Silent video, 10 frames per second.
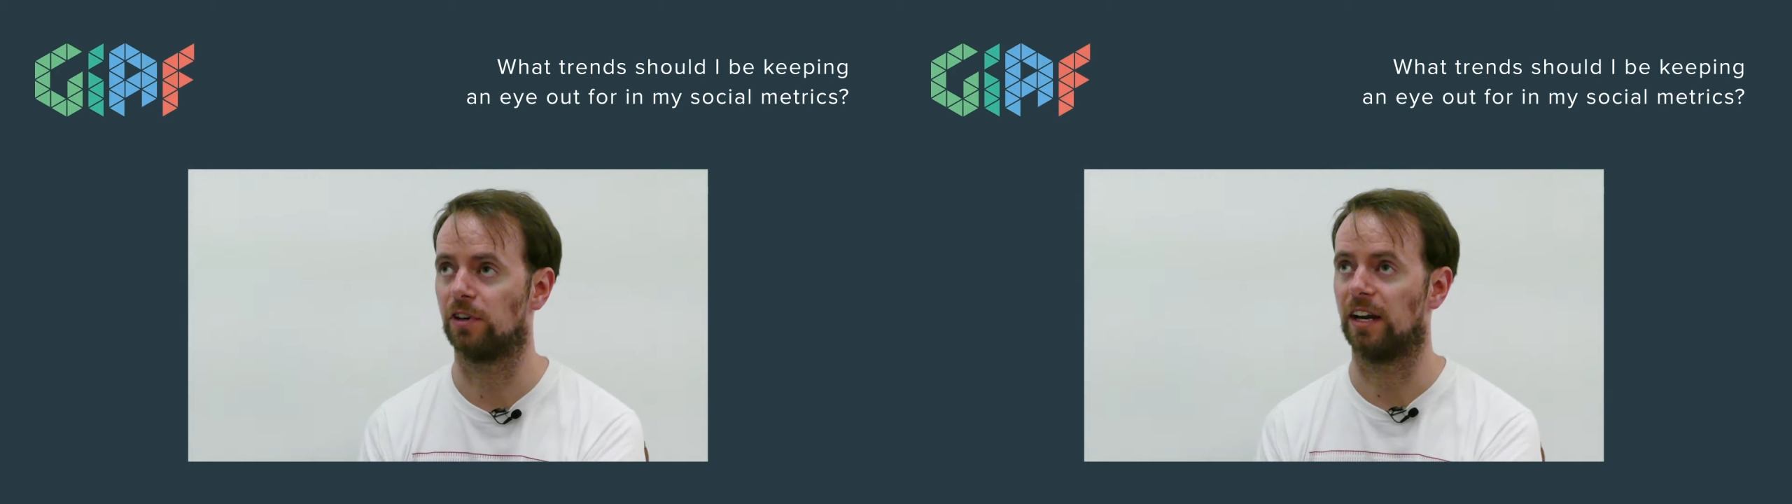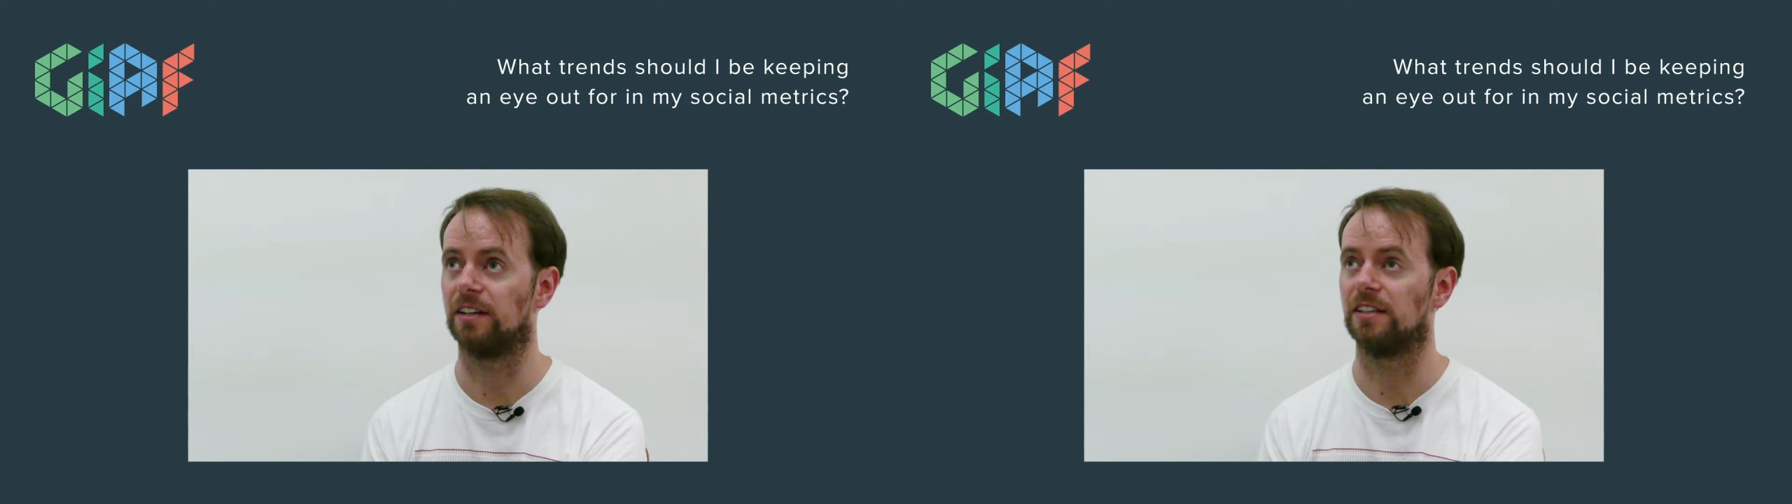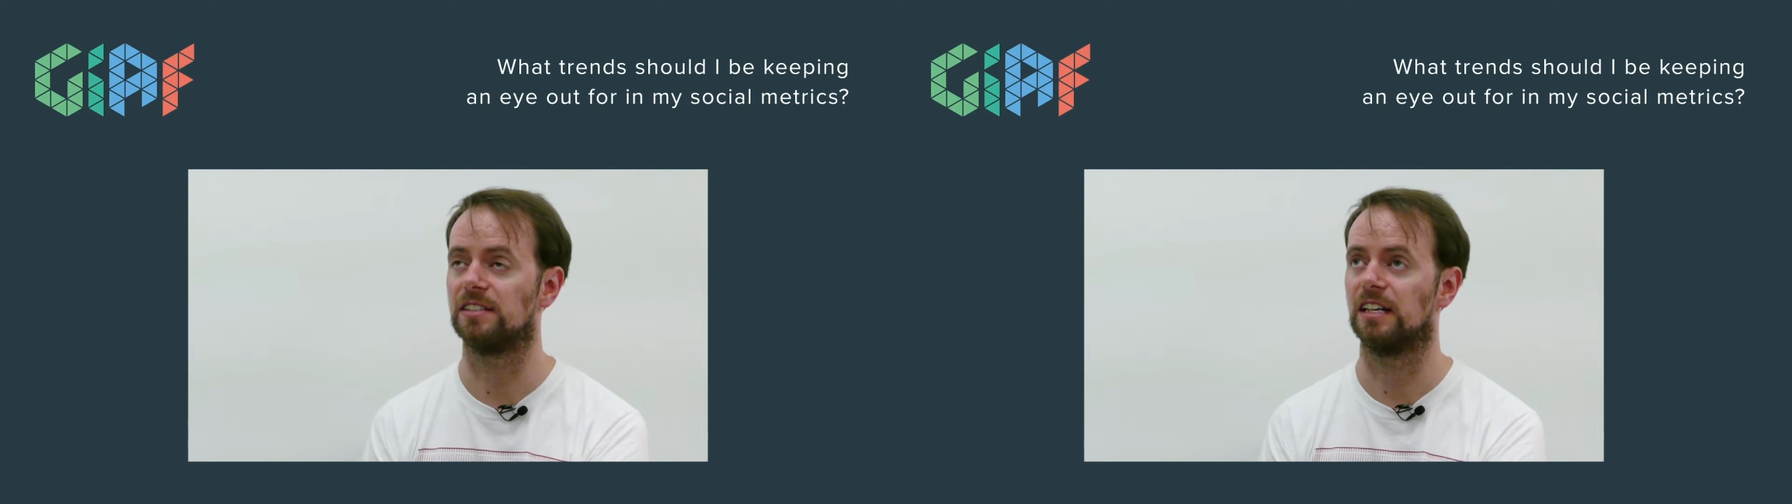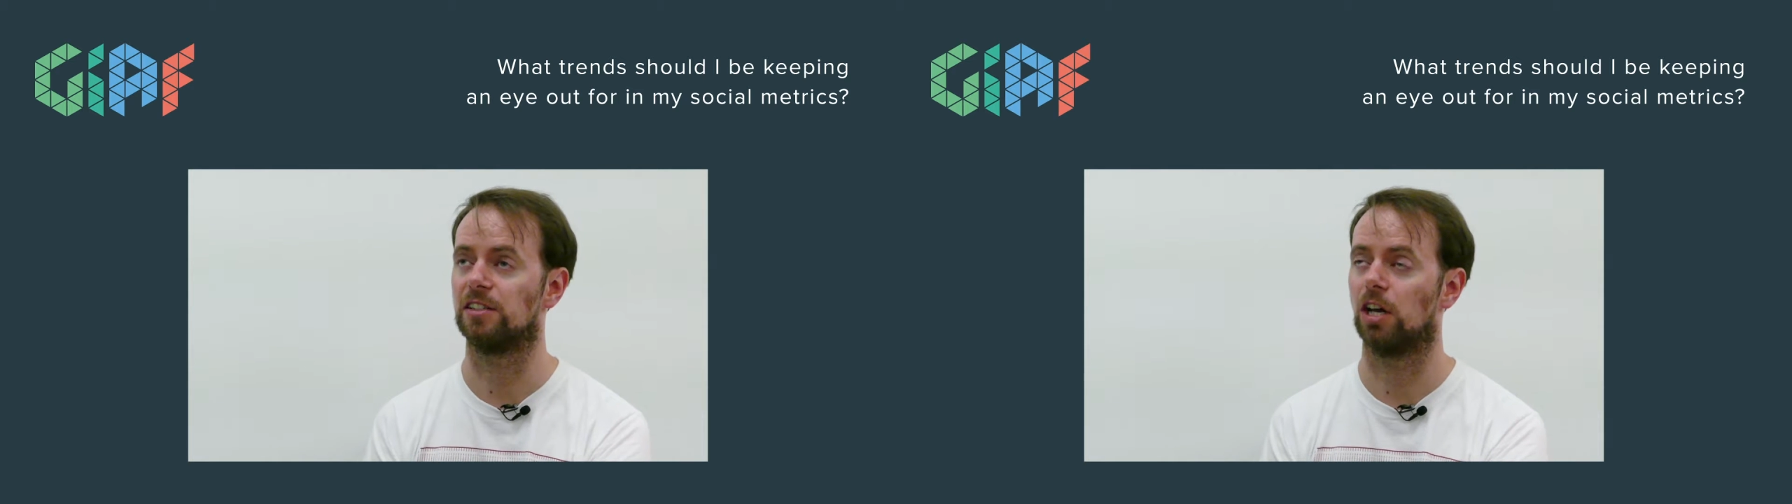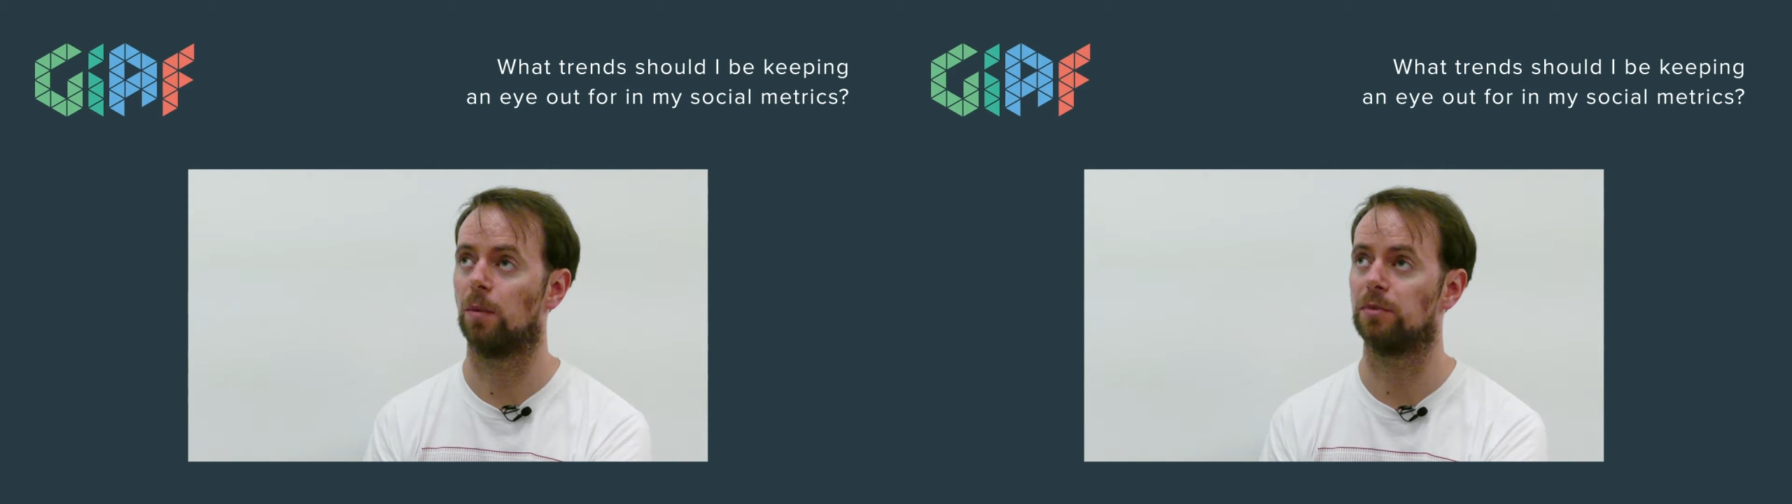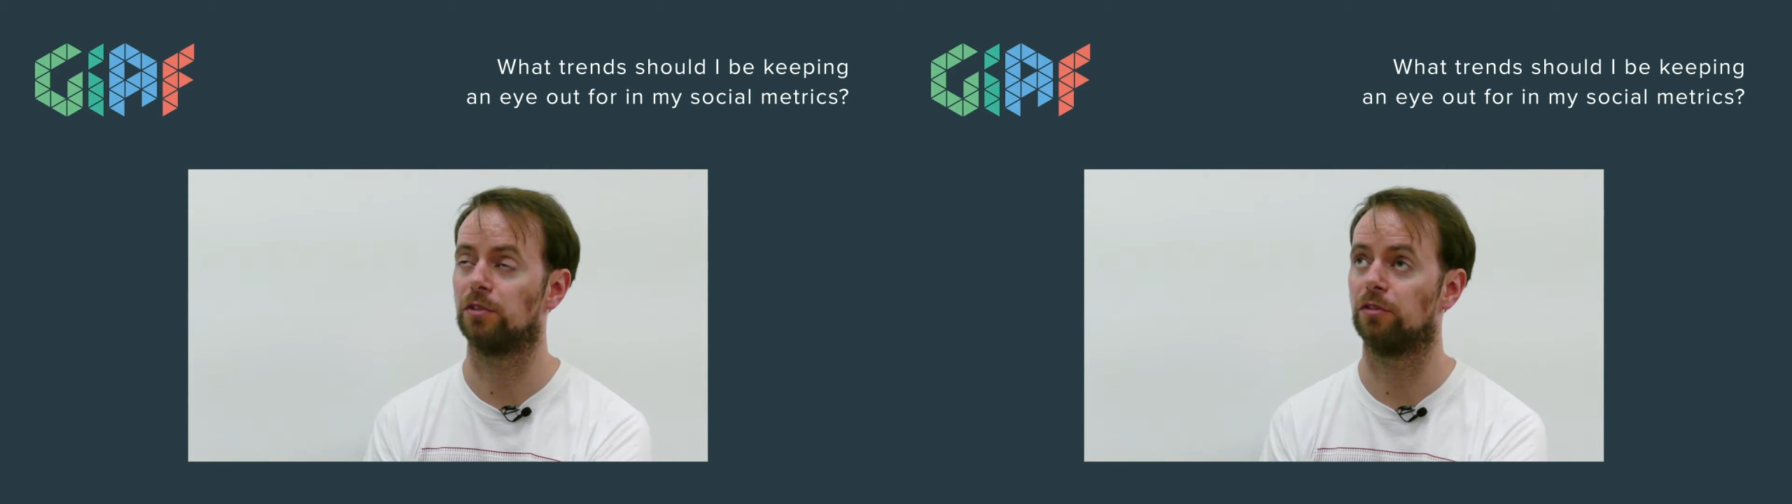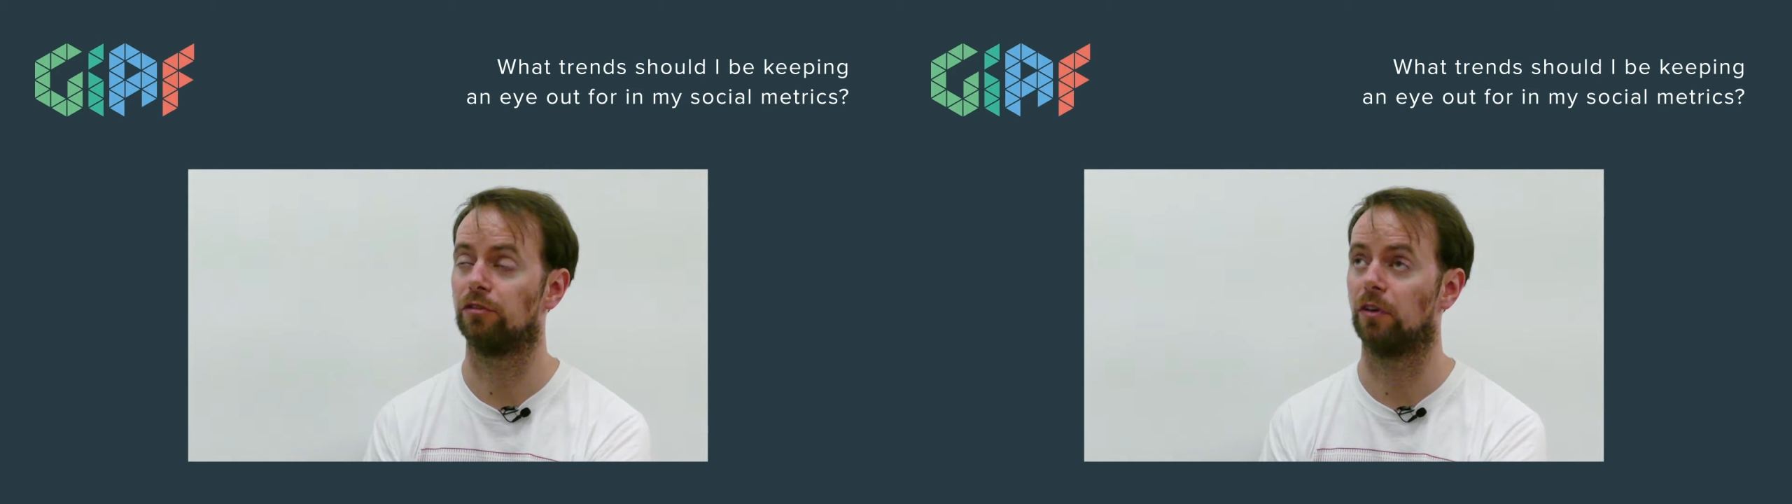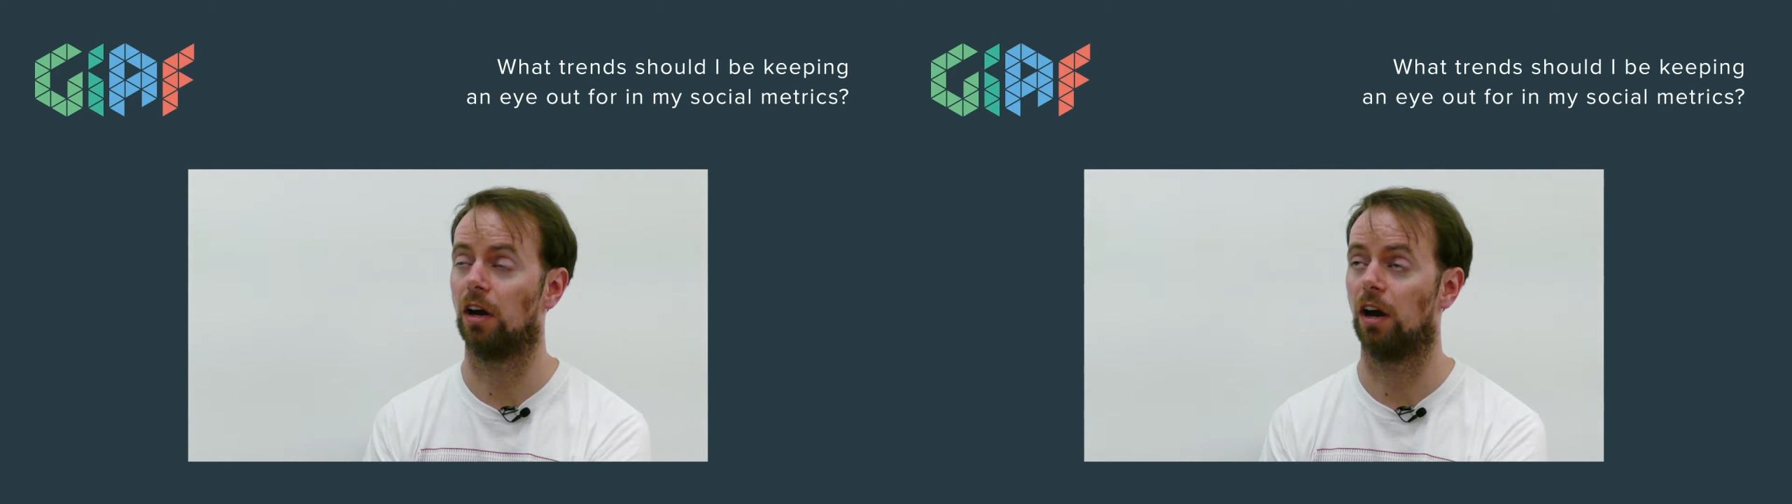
trends in terms of,